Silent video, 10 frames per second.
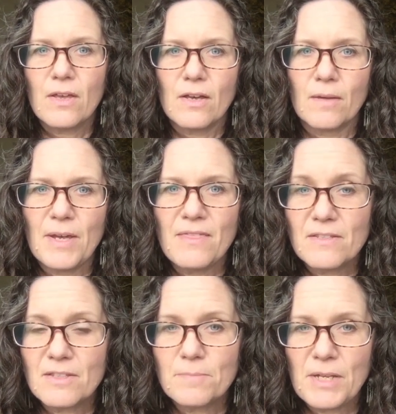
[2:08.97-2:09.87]
And
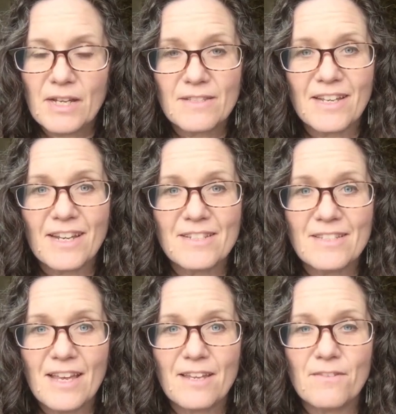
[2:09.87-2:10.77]
this is because, like I
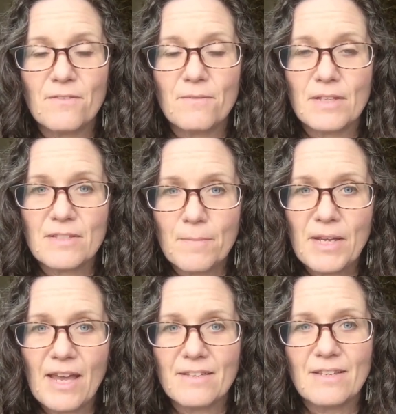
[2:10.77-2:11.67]
said,
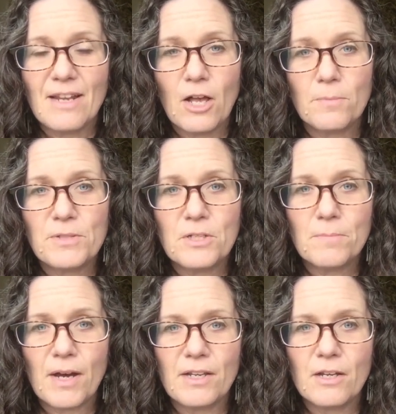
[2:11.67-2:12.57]
stomach acid helps your
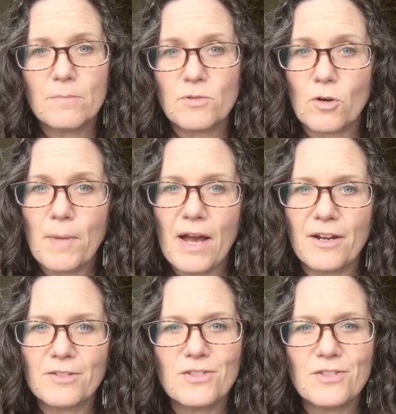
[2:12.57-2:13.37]
body absorb iron.